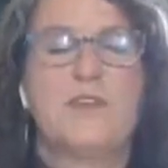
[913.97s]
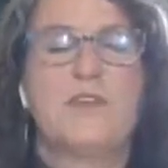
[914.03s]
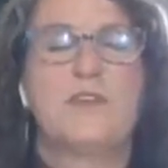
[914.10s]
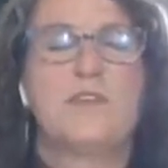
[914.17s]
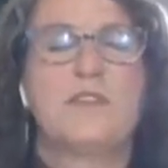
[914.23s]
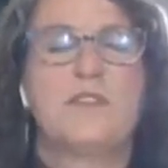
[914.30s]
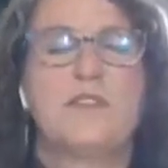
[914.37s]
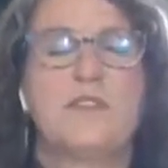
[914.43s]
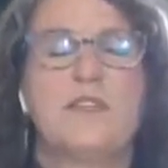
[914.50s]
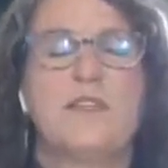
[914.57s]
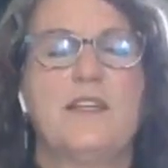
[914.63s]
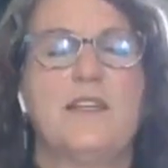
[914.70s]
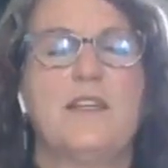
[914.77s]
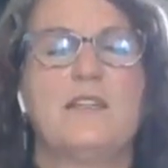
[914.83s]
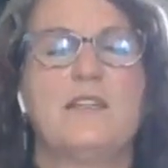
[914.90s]
And just
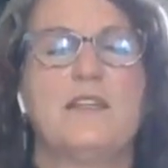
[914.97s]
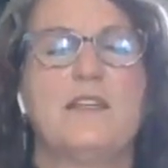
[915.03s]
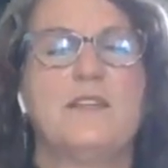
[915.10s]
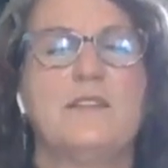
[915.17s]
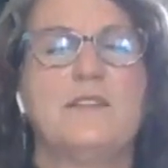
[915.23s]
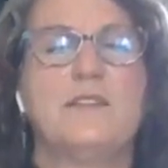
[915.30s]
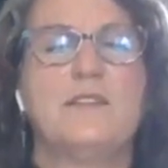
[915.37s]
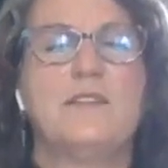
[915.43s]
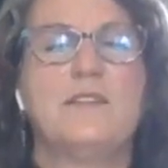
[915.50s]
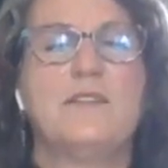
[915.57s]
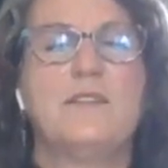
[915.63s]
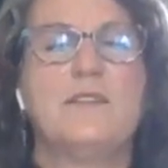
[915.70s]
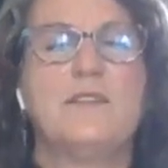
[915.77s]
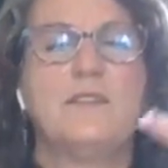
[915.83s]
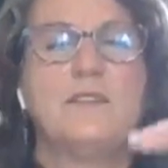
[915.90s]
connecting,
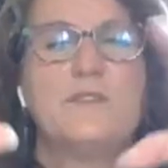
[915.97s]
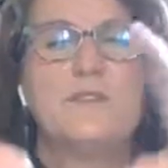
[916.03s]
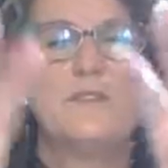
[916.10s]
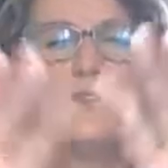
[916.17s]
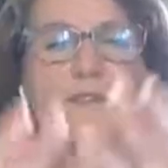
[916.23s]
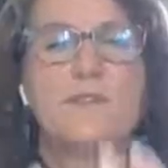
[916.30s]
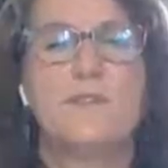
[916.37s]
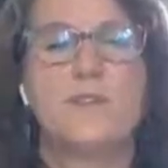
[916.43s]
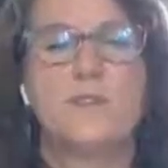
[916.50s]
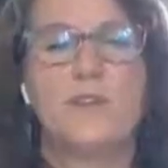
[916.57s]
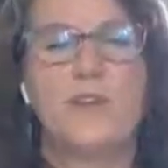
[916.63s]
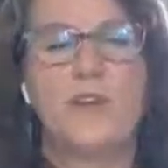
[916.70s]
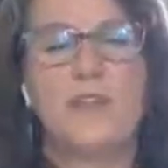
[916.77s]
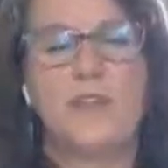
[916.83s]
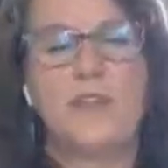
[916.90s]

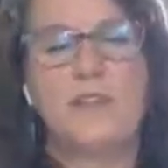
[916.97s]
drawing